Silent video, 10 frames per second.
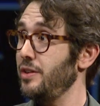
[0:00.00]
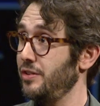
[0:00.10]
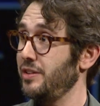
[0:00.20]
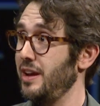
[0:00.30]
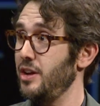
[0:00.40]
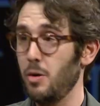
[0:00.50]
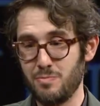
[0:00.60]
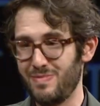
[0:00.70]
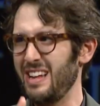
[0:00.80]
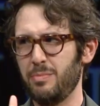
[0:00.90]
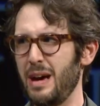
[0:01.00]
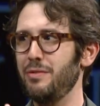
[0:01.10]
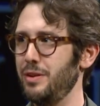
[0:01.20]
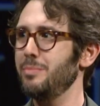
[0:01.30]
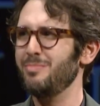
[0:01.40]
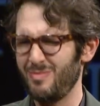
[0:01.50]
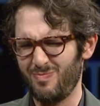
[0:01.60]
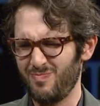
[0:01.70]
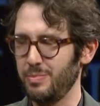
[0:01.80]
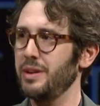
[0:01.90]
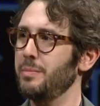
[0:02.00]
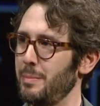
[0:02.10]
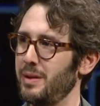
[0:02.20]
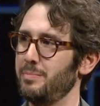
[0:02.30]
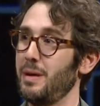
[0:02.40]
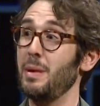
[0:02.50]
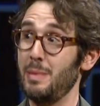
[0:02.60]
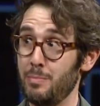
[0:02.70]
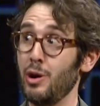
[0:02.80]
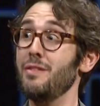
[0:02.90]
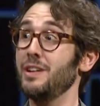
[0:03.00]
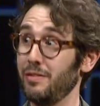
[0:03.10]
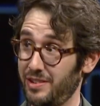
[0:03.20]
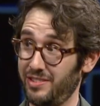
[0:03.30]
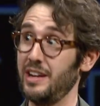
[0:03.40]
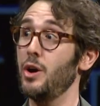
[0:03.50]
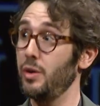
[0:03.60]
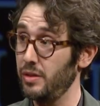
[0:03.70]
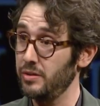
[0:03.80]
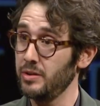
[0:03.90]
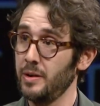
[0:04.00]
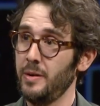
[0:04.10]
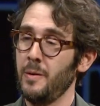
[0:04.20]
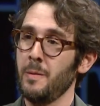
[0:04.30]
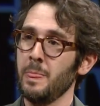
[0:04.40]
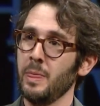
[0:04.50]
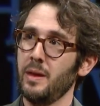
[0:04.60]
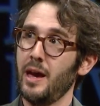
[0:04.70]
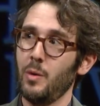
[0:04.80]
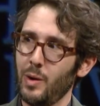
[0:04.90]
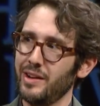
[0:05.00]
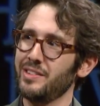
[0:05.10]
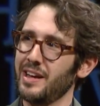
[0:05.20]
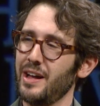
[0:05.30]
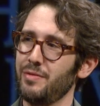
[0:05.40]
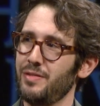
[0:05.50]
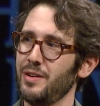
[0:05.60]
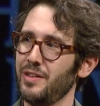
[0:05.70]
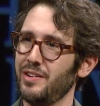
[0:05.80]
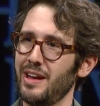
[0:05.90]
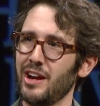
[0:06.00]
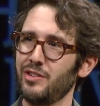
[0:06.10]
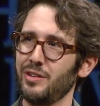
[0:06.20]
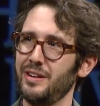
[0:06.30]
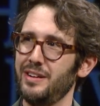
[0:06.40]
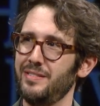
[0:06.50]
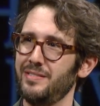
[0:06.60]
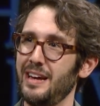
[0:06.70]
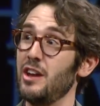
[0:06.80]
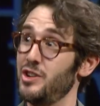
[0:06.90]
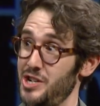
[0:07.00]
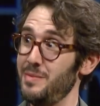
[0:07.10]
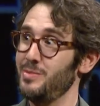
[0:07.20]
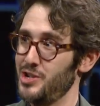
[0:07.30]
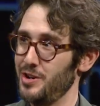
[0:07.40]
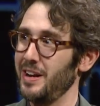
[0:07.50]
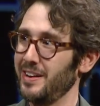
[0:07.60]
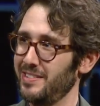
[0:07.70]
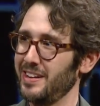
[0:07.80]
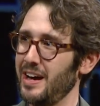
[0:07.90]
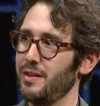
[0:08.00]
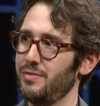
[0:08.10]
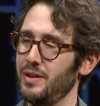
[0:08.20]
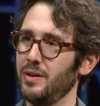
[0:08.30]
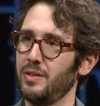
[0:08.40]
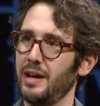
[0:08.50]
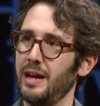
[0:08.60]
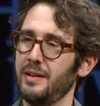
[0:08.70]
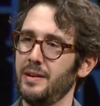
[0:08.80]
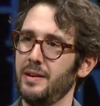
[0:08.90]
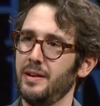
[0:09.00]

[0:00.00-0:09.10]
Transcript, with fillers: on your skin. You go, mm, that's bad fear. Mm, I'm going to I'm gonna, I'm gonna be brave enough to say no to this. And when it's the kind of fear that is actually energy churning, it's the kind of fear that